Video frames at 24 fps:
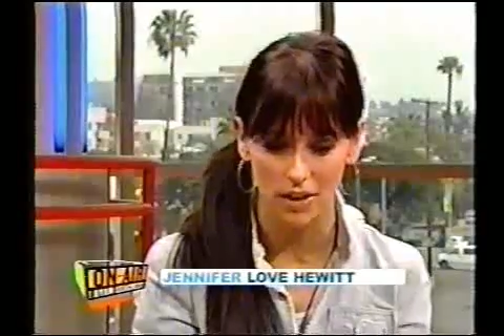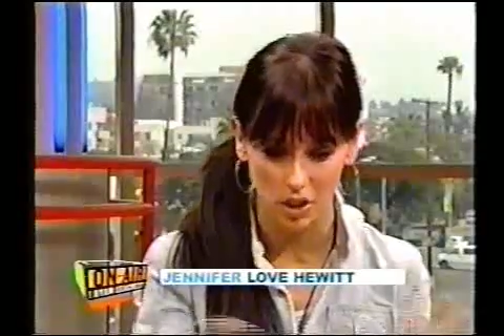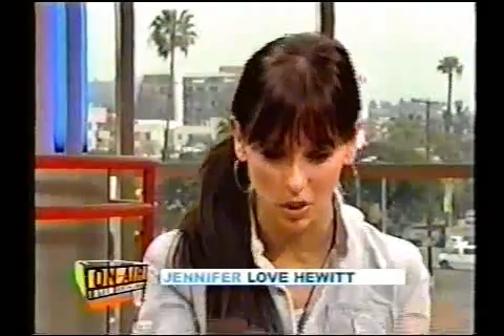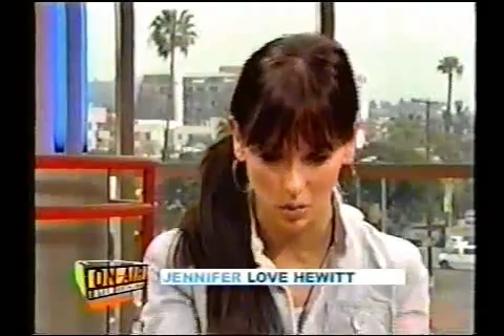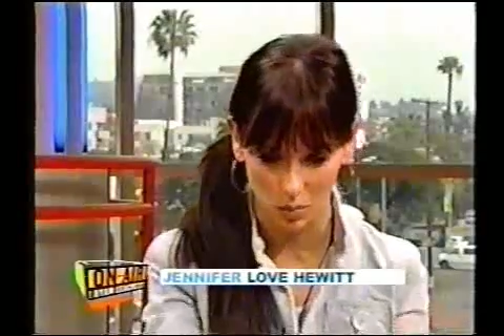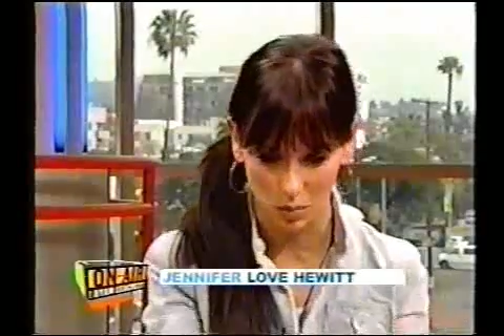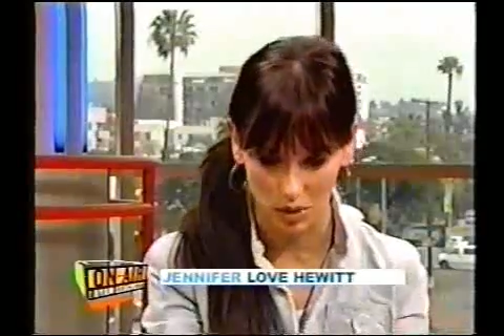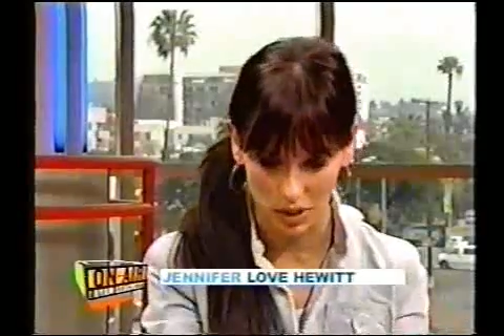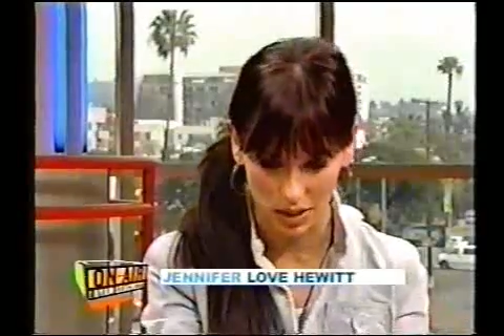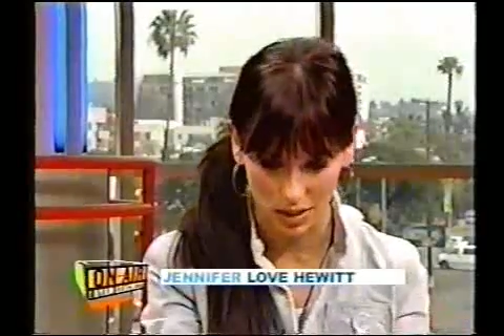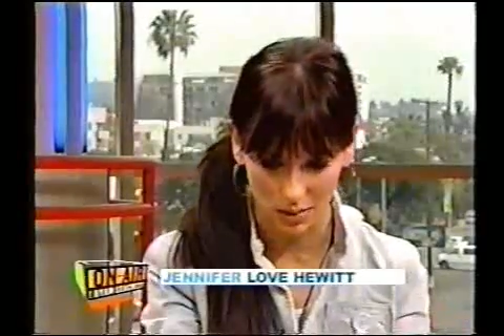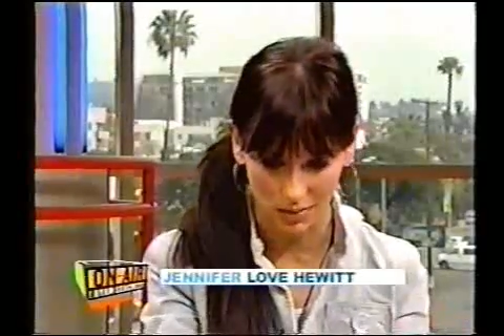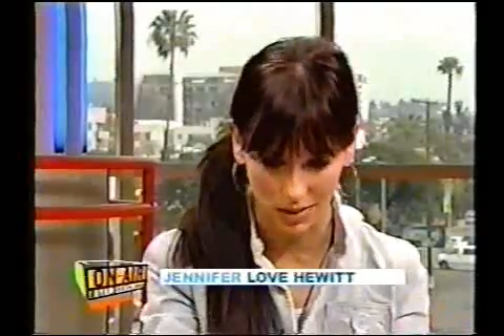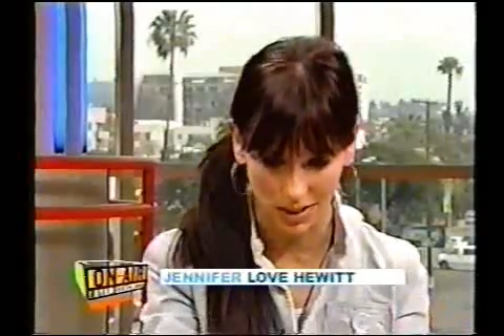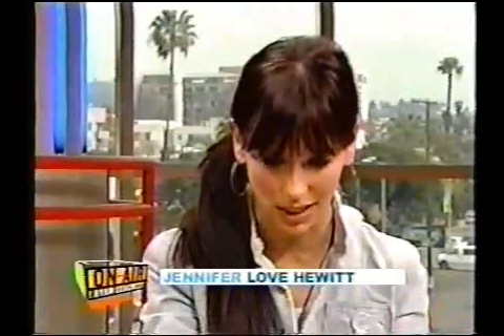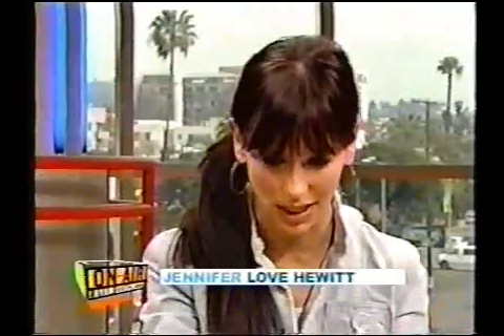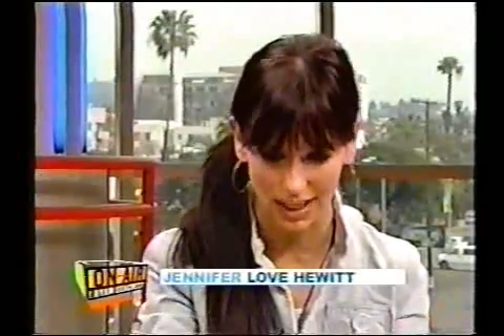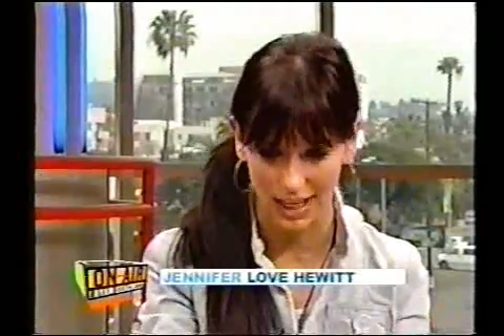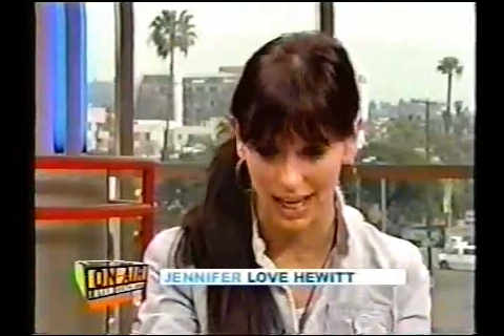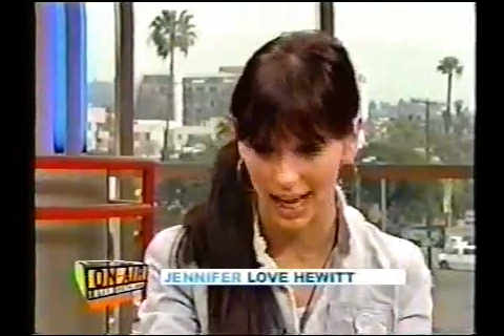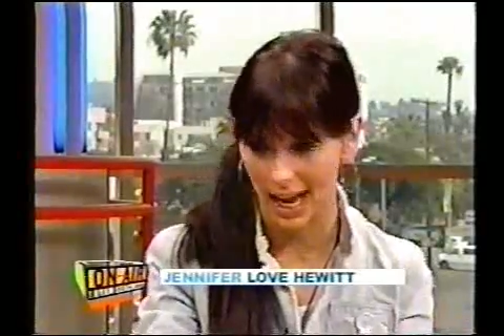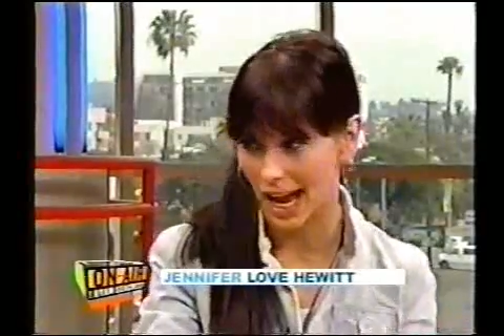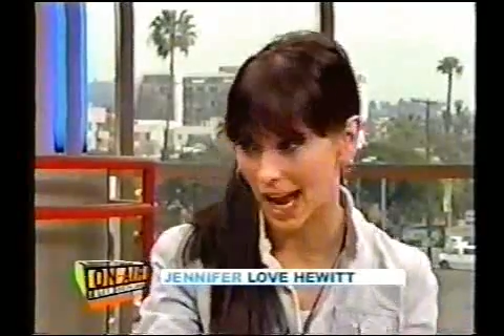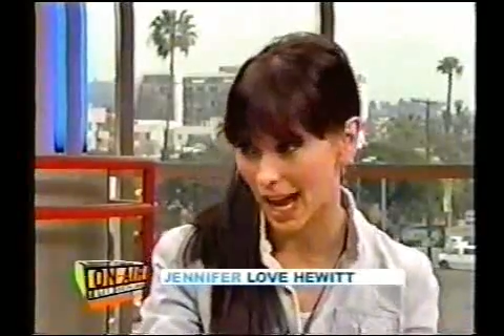and you put them in
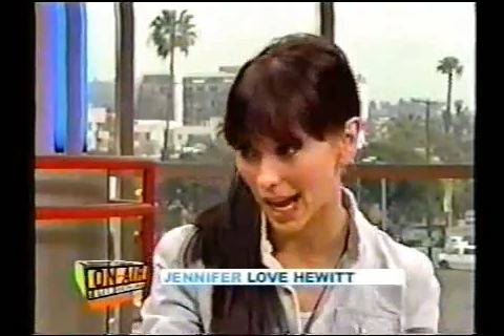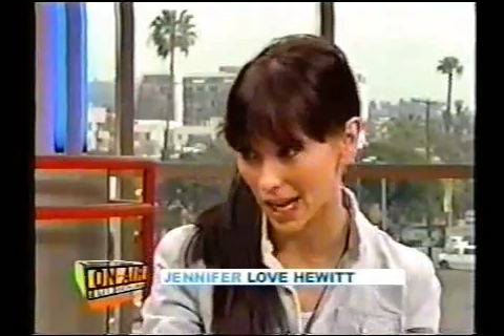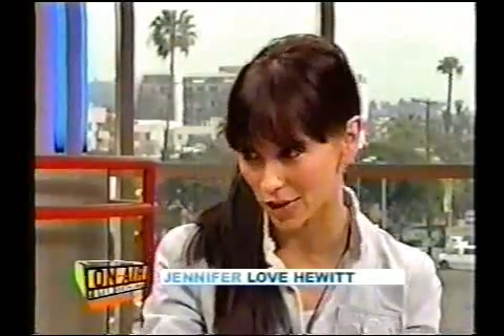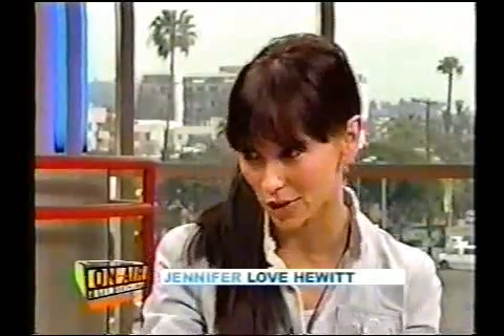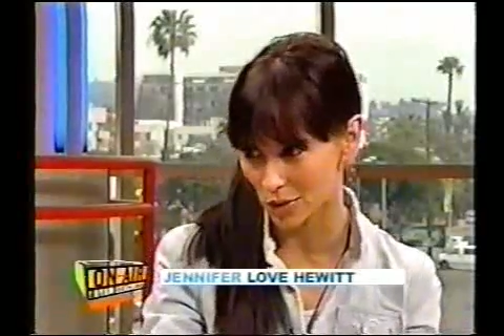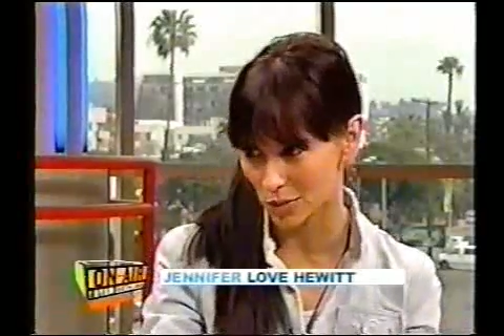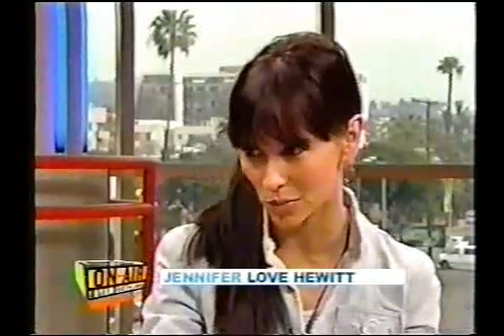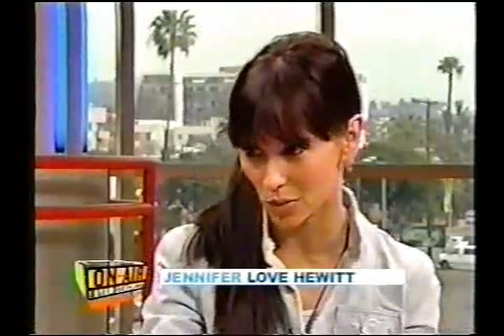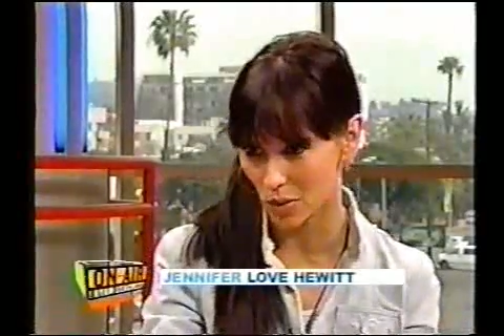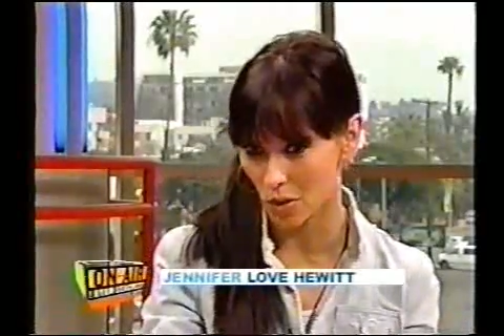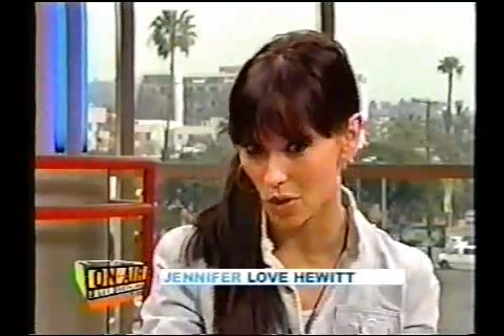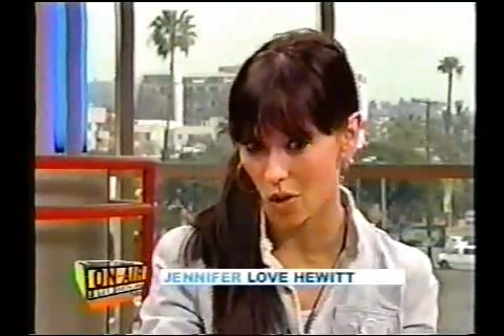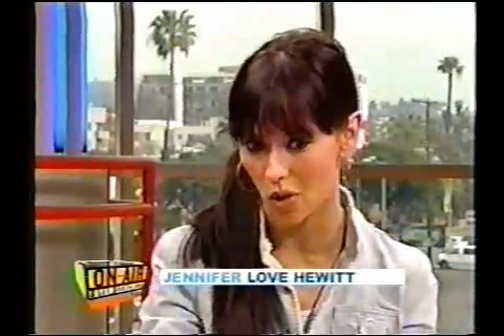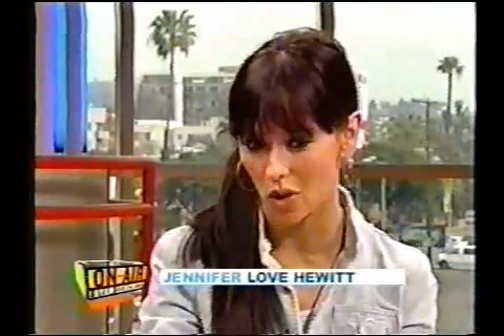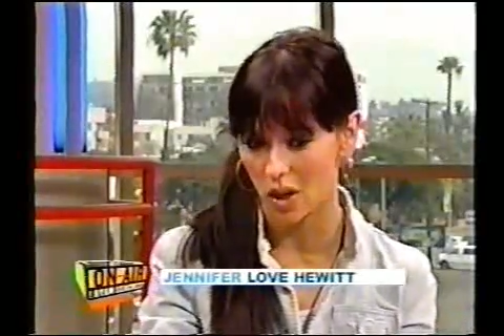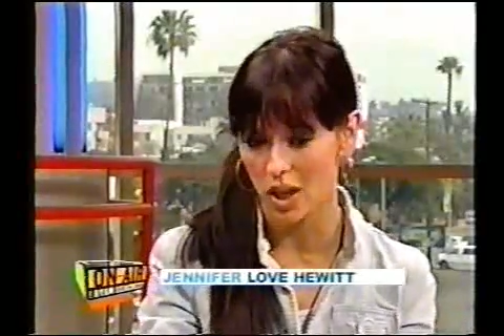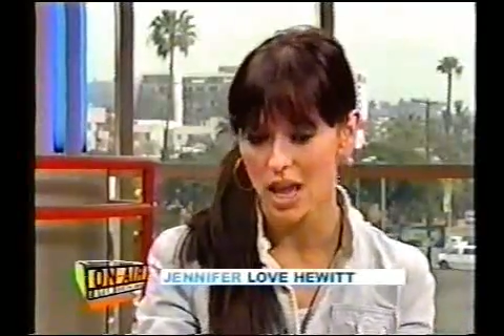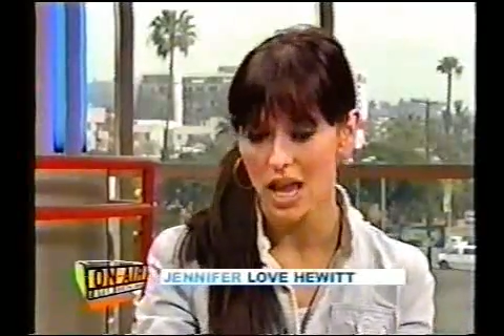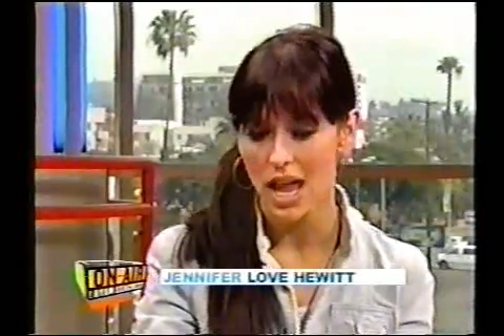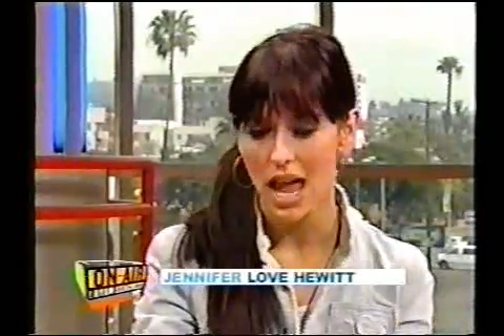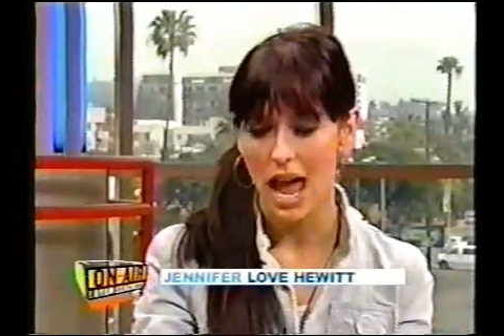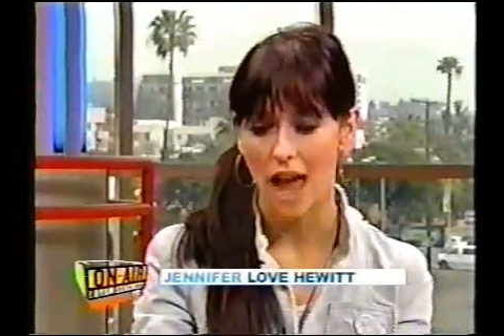like a hat or a bowl,